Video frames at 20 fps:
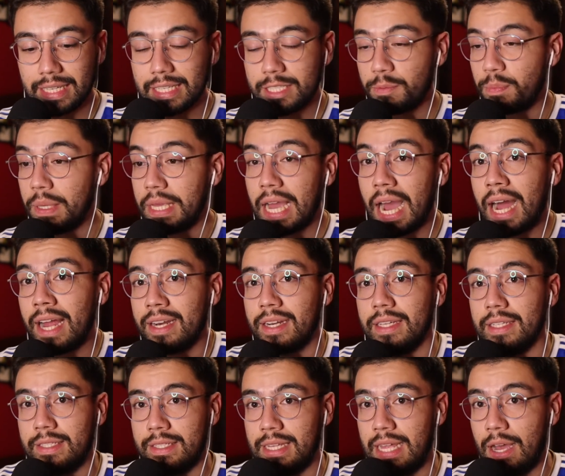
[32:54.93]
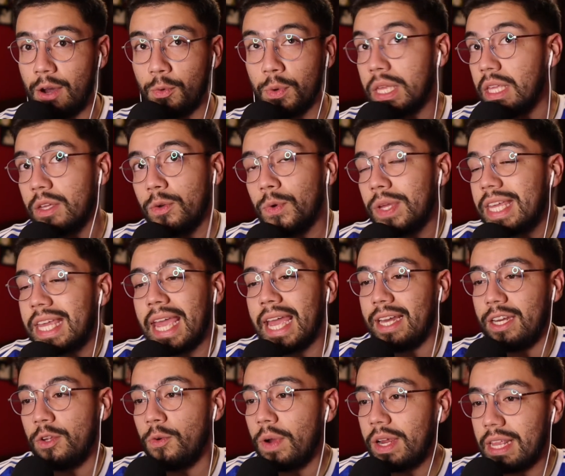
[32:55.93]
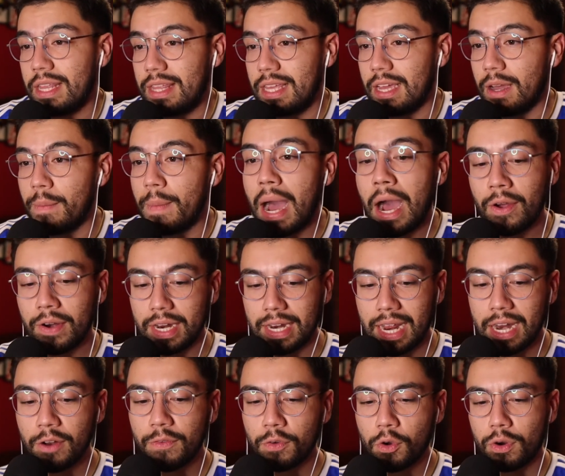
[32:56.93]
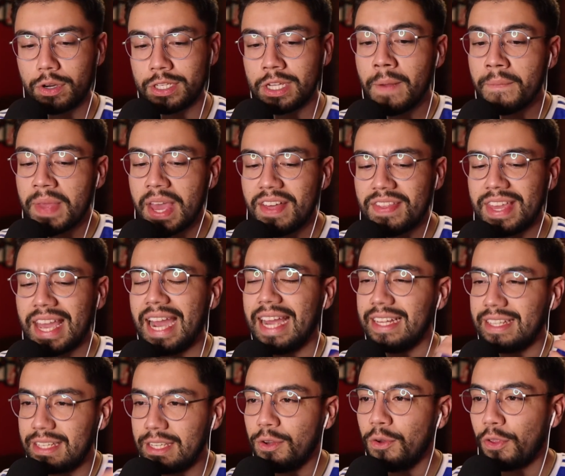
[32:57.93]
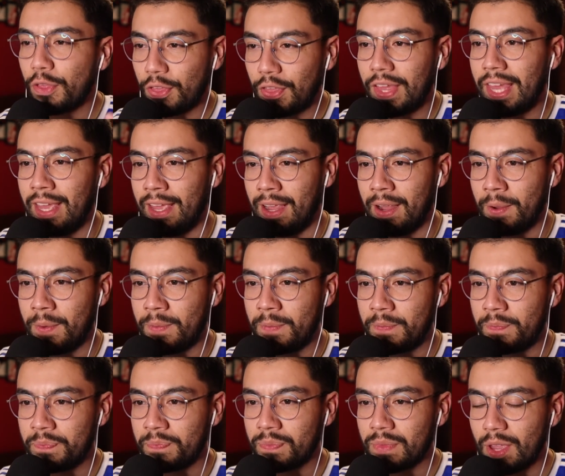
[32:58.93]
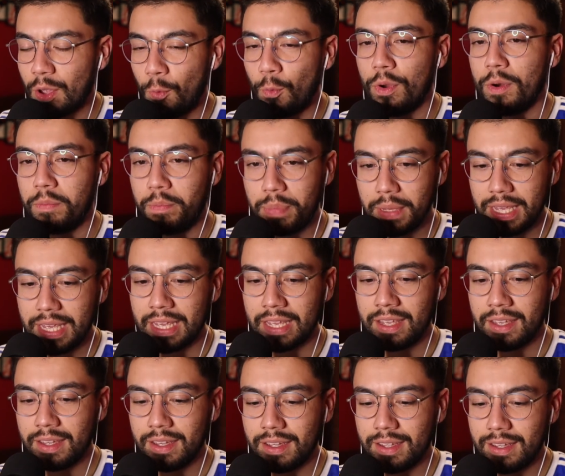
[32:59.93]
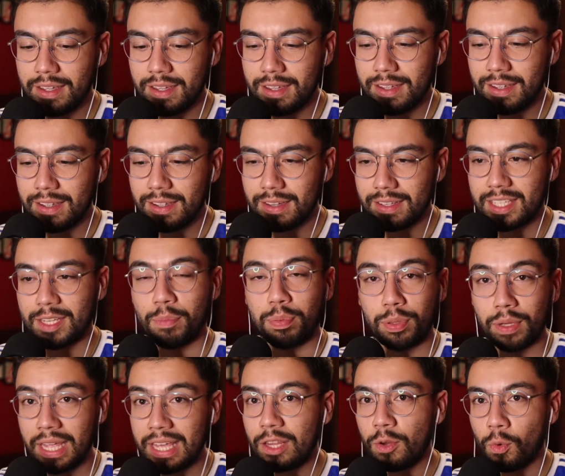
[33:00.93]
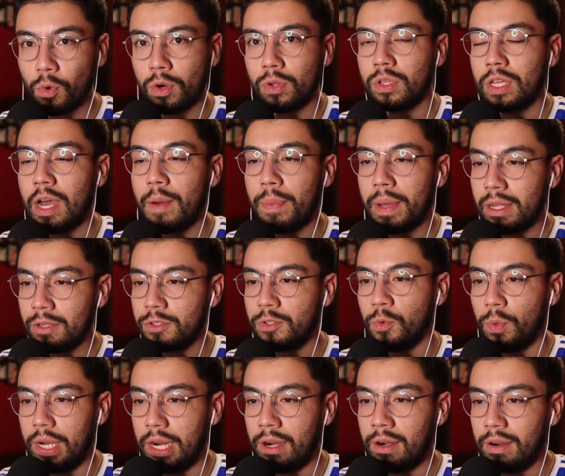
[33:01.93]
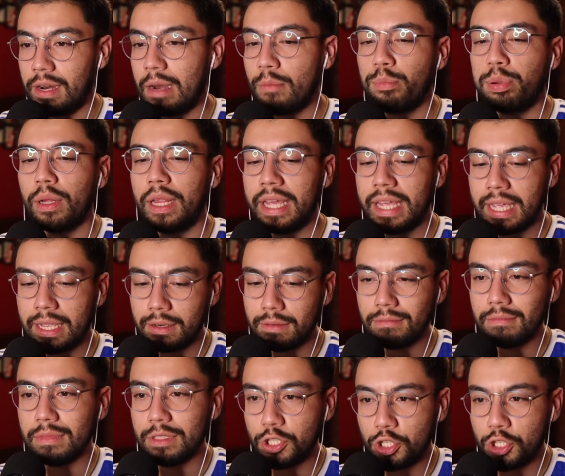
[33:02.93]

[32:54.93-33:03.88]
beyond us now. We can't do anything about it. And of course, the ideal thing would be to play the World Cup elsewhere and play it in